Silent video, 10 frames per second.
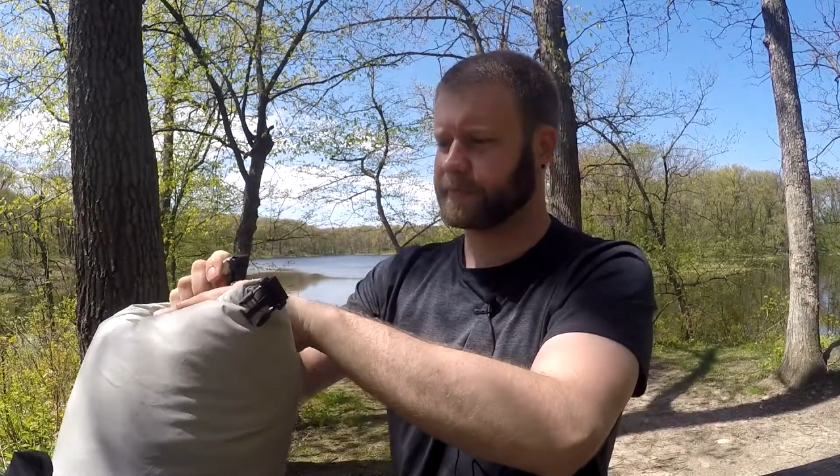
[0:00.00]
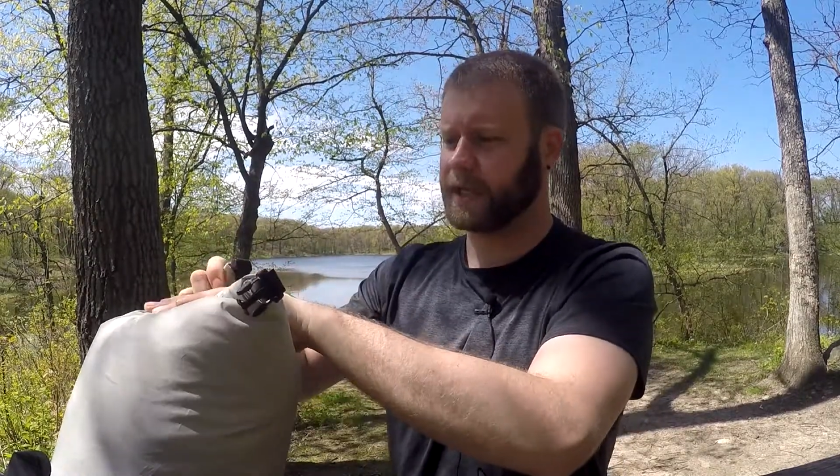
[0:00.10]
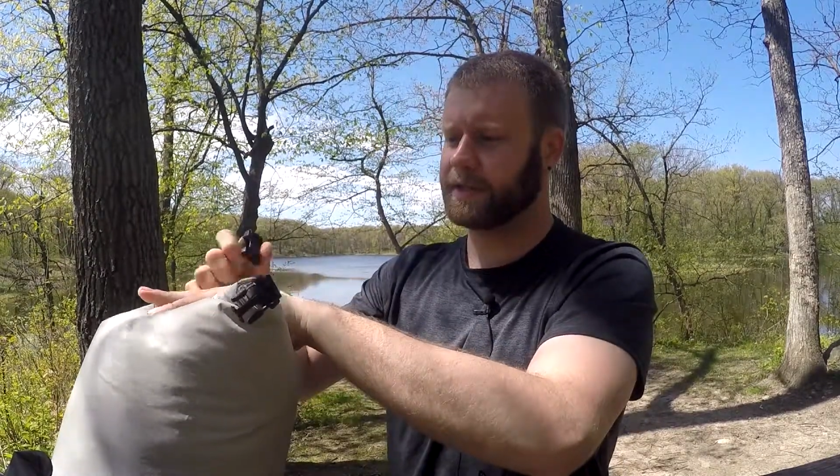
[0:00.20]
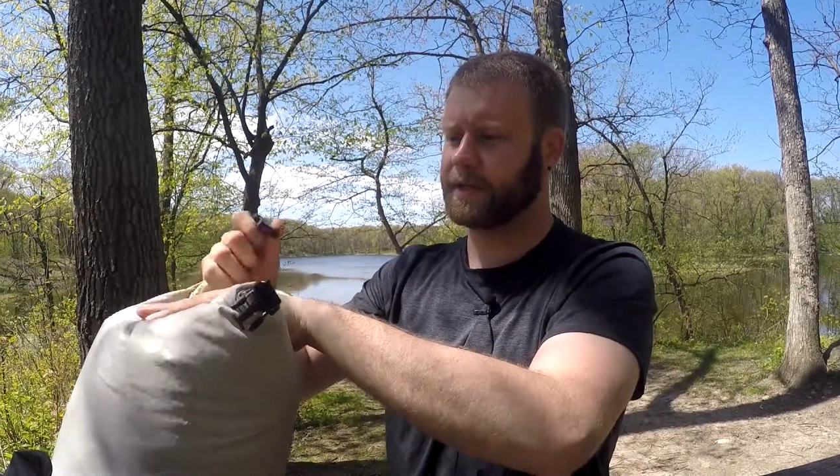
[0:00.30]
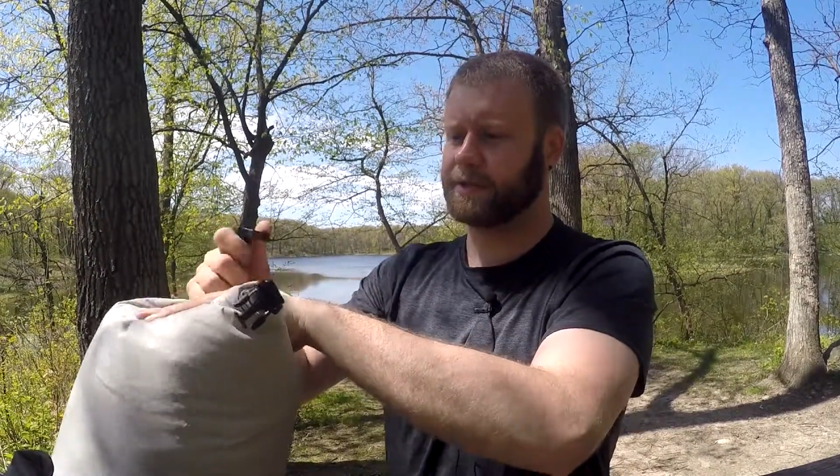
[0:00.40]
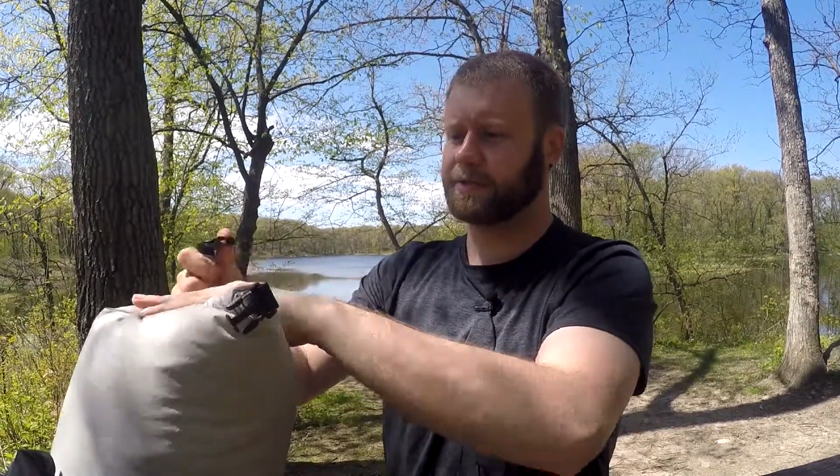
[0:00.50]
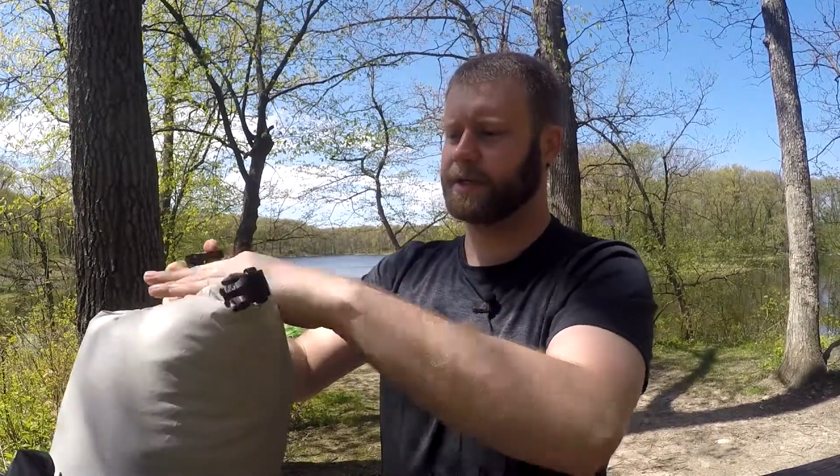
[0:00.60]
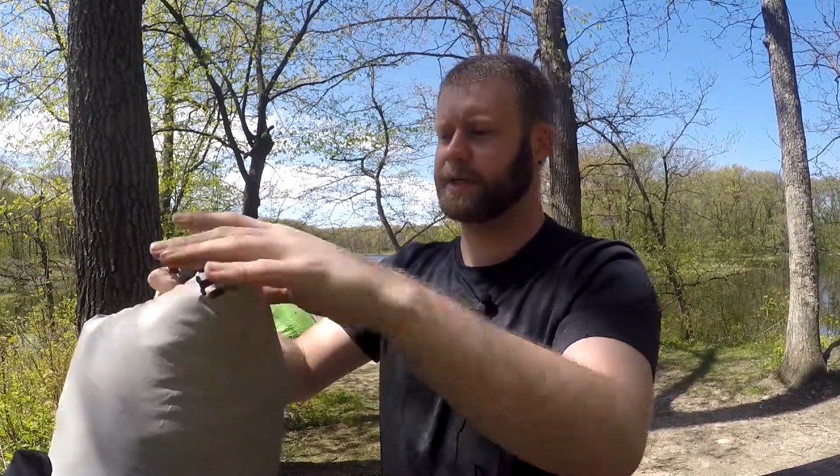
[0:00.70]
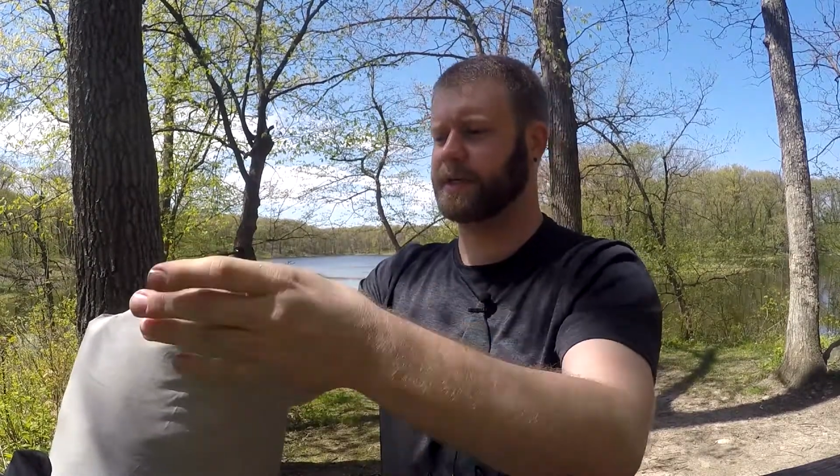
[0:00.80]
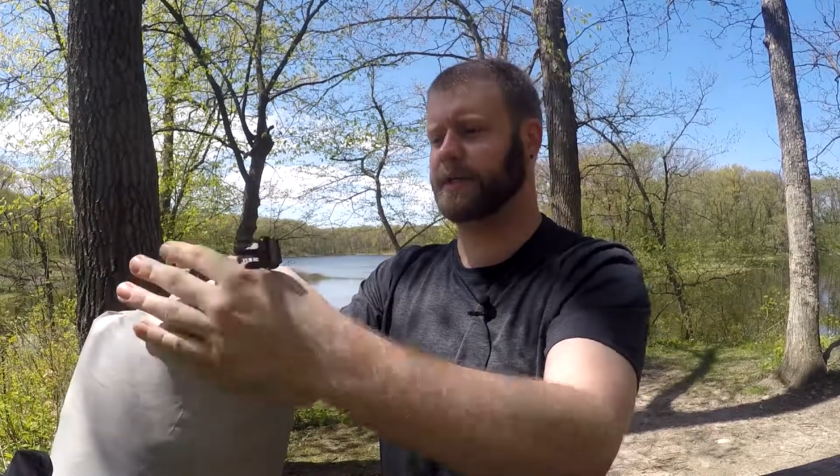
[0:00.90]
and then you
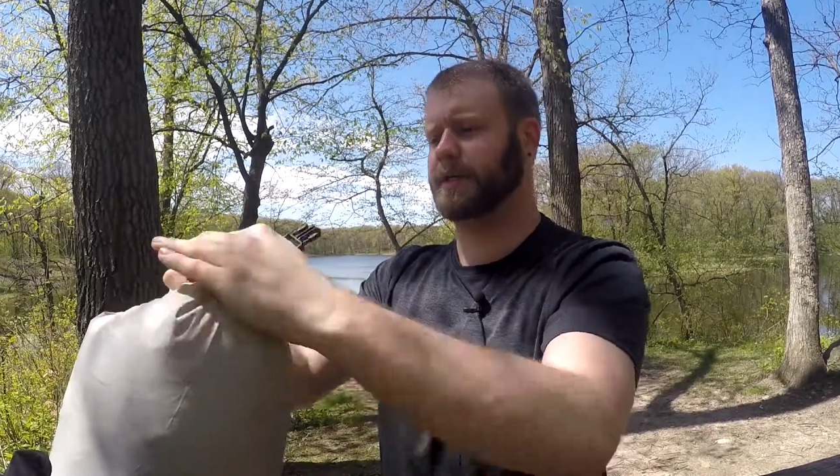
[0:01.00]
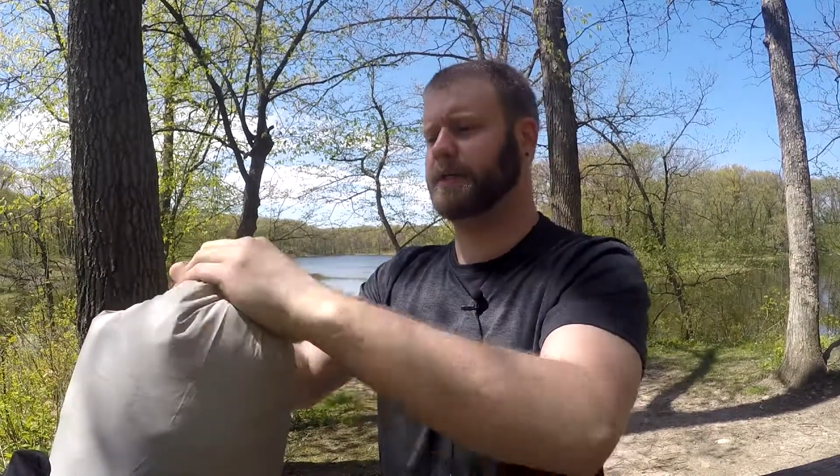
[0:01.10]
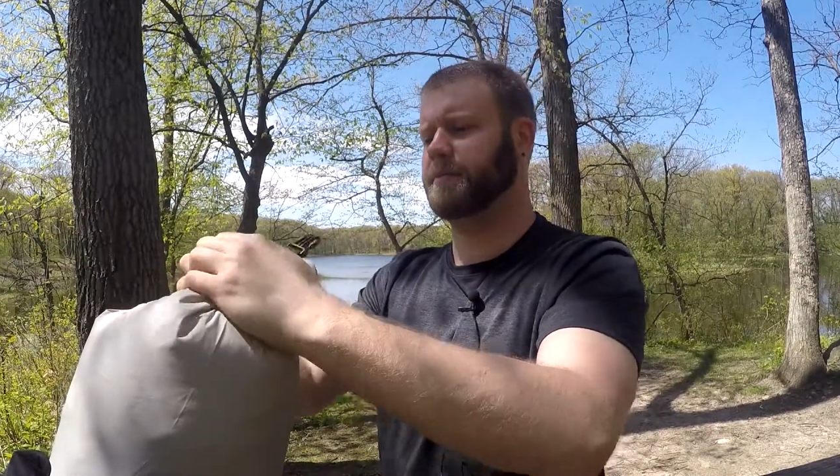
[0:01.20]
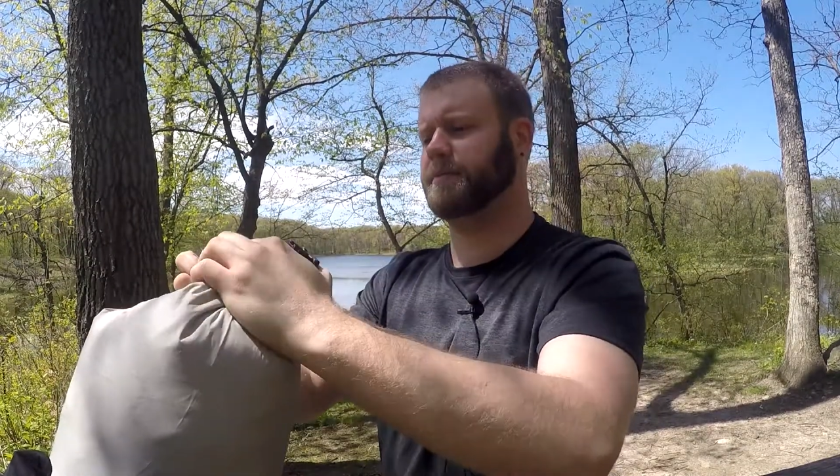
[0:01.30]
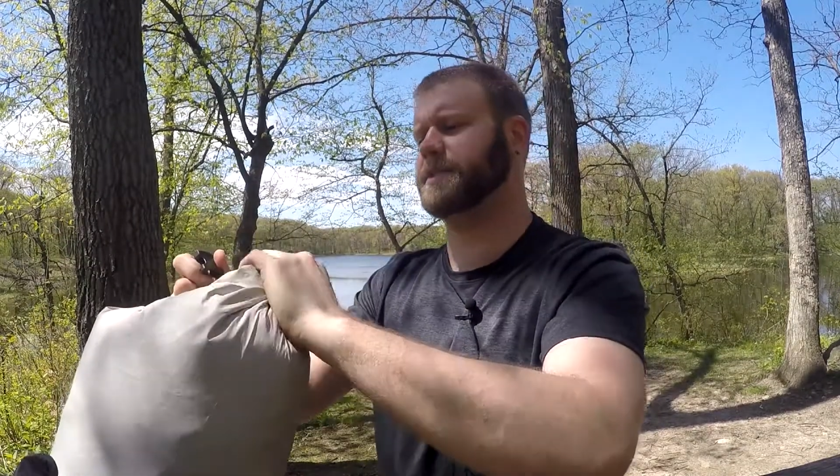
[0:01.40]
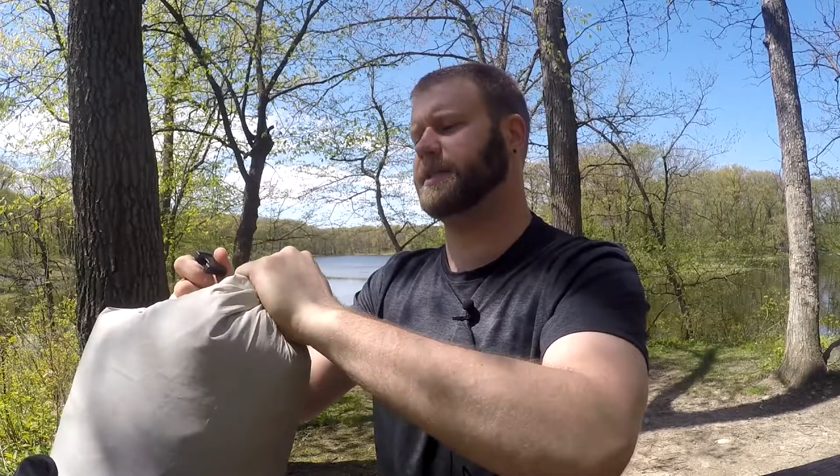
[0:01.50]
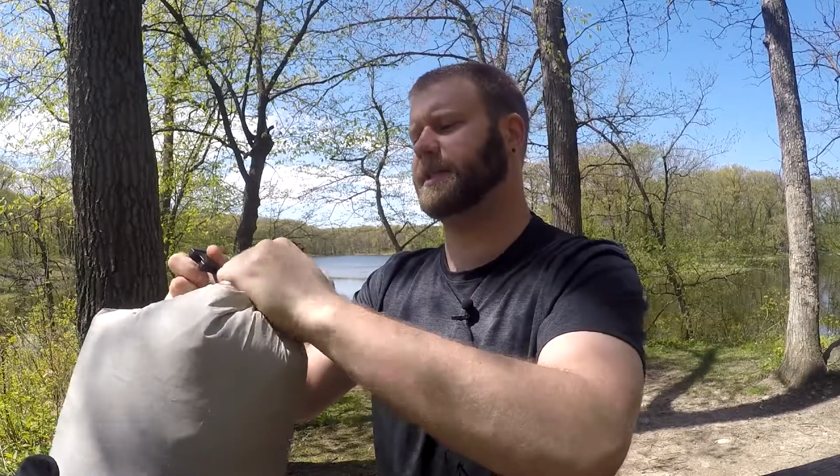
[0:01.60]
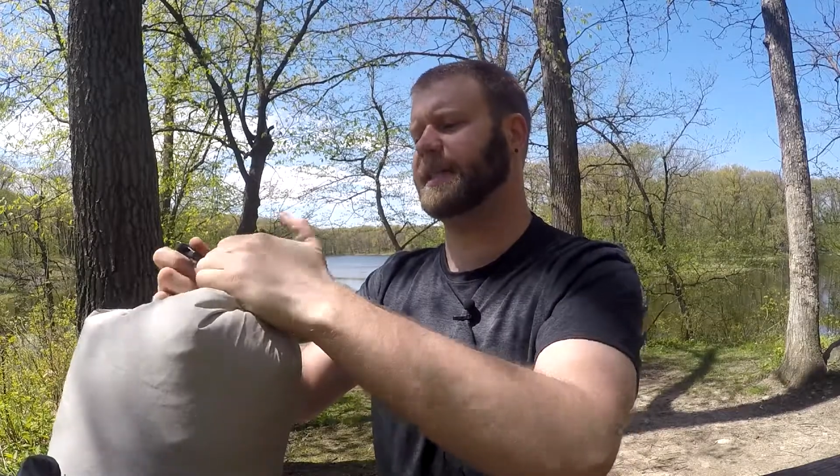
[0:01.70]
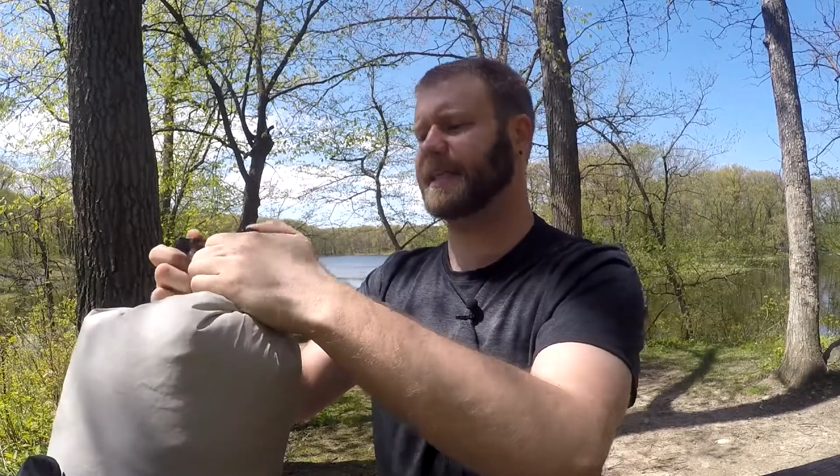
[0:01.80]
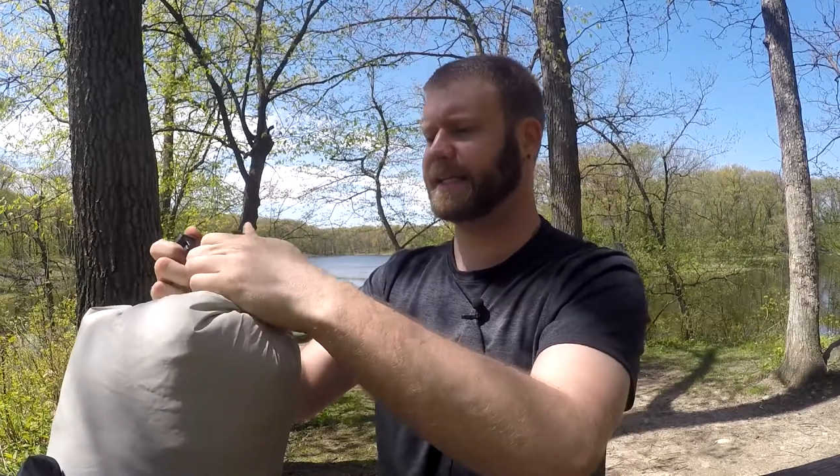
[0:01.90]
basically
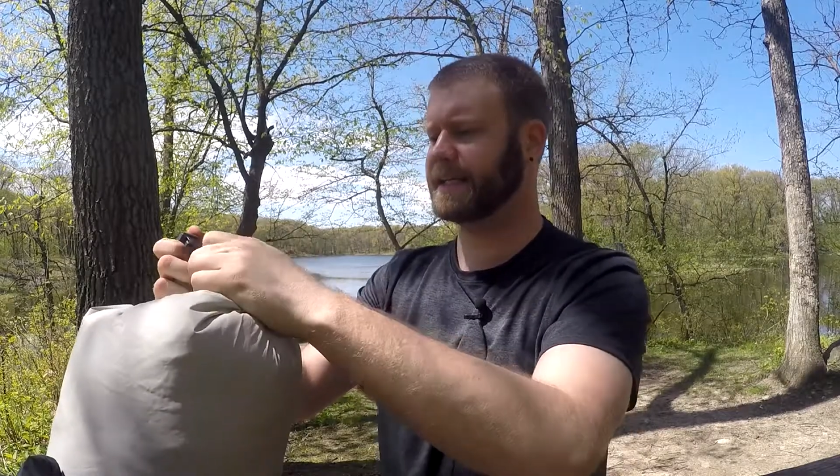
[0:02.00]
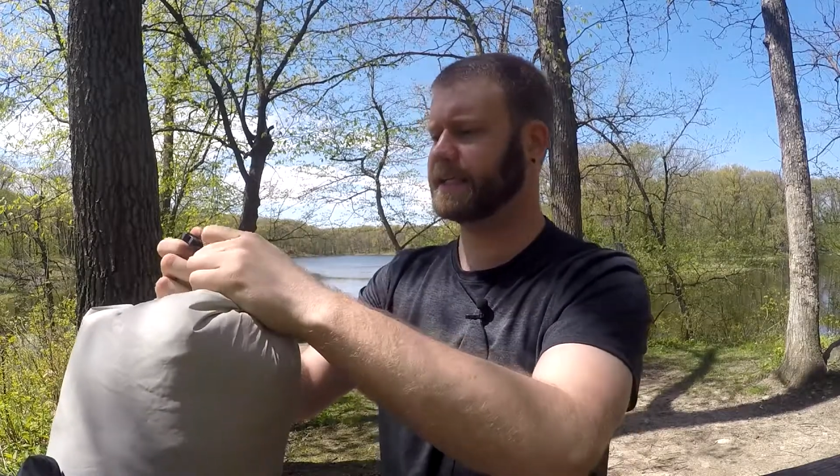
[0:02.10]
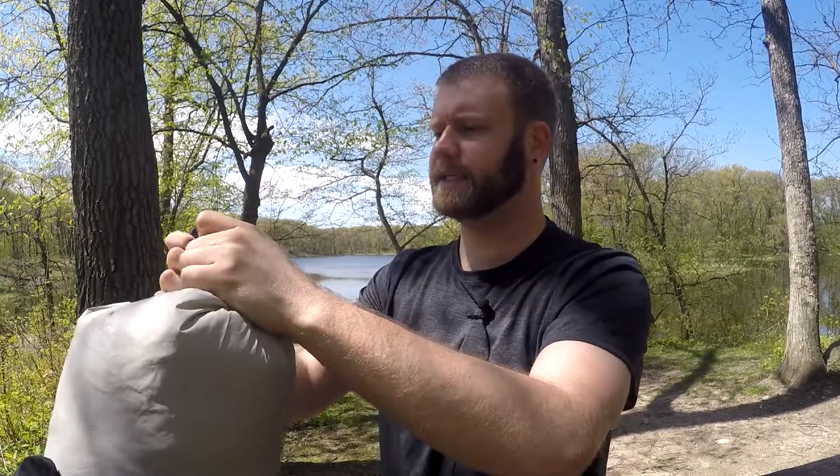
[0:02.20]
click it